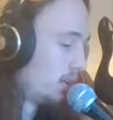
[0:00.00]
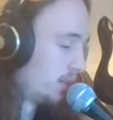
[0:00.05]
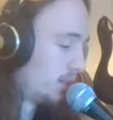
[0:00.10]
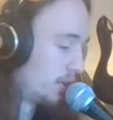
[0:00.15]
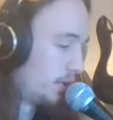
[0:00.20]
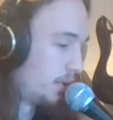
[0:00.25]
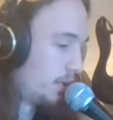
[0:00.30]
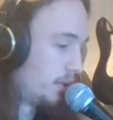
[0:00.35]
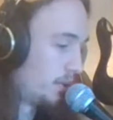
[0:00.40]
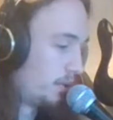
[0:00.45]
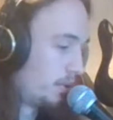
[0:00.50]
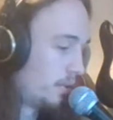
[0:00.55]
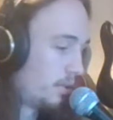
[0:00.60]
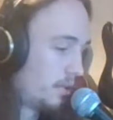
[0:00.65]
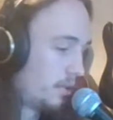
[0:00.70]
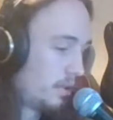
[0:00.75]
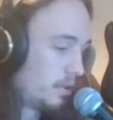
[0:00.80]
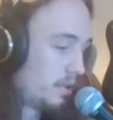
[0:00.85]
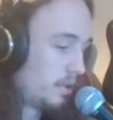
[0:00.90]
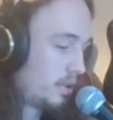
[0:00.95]
to
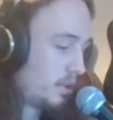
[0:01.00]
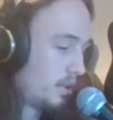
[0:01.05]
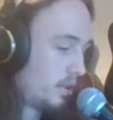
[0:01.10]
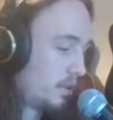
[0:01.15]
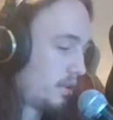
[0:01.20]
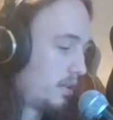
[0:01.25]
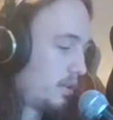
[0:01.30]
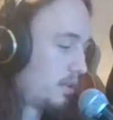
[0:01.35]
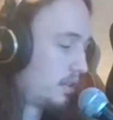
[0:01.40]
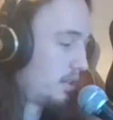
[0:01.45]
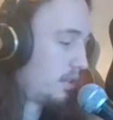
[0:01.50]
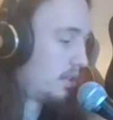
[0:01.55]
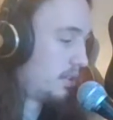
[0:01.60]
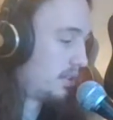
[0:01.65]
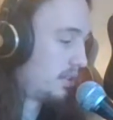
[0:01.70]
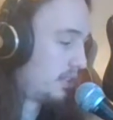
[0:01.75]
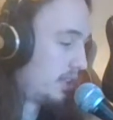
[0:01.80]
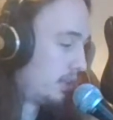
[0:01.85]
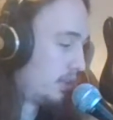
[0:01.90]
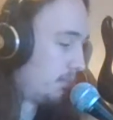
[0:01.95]

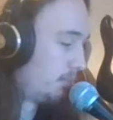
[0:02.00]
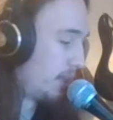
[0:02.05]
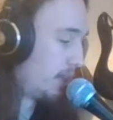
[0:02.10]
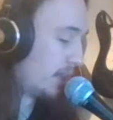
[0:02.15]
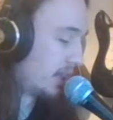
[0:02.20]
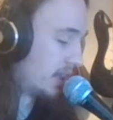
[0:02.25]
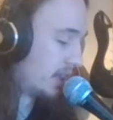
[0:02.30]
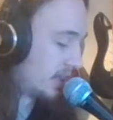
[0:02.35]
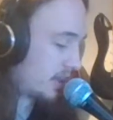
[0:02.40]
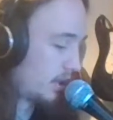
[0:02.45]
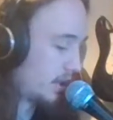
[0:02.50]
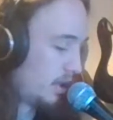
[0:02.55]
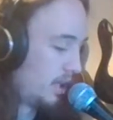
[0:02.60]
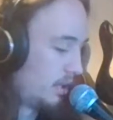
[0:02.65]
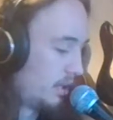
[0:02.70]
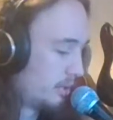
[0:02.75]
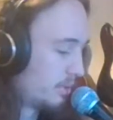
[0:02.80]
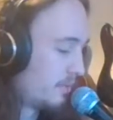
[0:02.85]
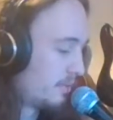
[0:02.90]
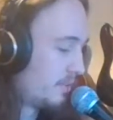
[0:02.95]
make this go a
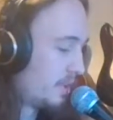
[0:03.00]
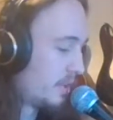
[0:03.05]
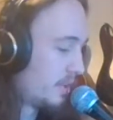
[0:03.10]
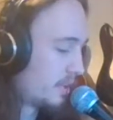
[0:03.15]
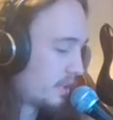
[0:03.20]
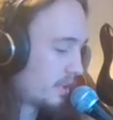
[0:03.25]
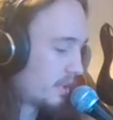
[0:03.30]
little bit further.